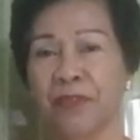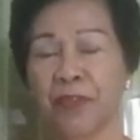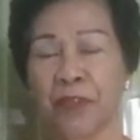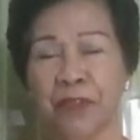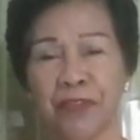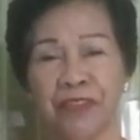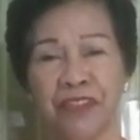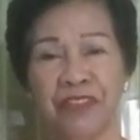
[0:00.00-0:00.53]

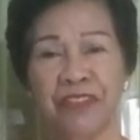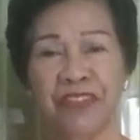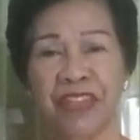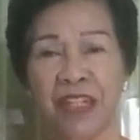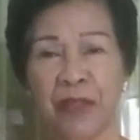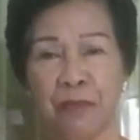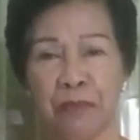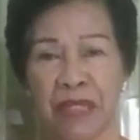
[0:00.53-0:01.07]
for
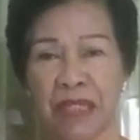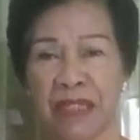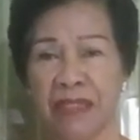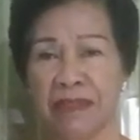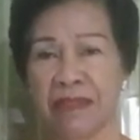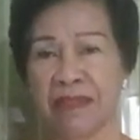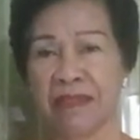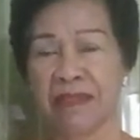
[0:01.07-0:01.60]
15
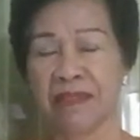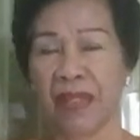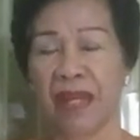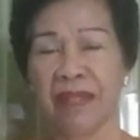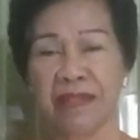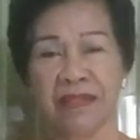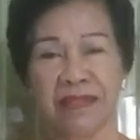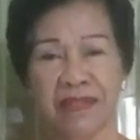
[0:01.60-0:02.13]
minutes
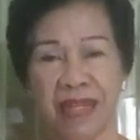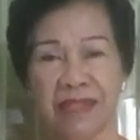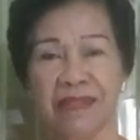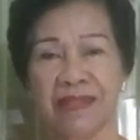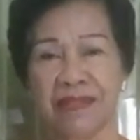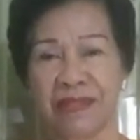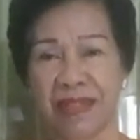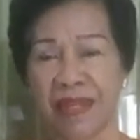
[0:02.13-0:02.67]
as
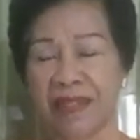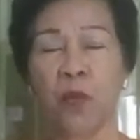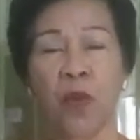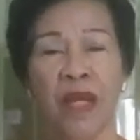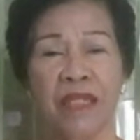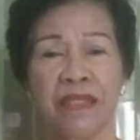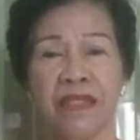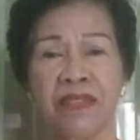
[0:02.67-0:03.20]
necessary.
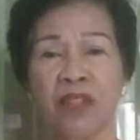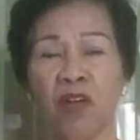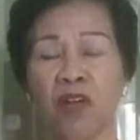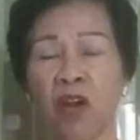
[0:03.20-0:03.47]
Once